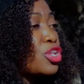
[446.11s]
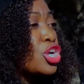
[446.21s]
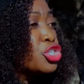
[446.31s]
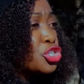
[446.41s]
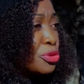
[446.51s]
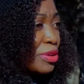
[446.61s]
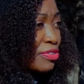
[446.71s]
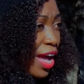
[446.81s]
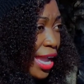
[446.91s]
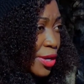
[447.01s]
It should be
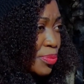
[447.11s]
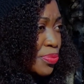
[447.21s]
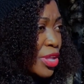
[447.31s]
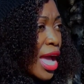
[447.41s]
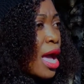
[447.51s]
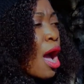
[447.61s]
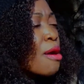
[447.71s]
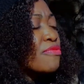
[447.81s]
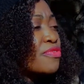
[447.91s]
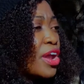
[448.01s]
fine.
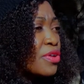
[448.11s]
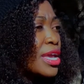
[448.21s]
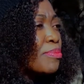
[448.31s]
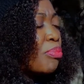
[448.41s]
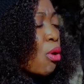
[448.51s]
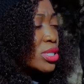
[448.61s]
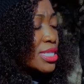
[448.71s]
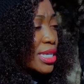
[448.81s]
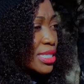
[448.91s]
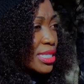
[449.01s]
Very
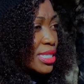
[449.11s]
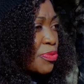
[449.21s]
important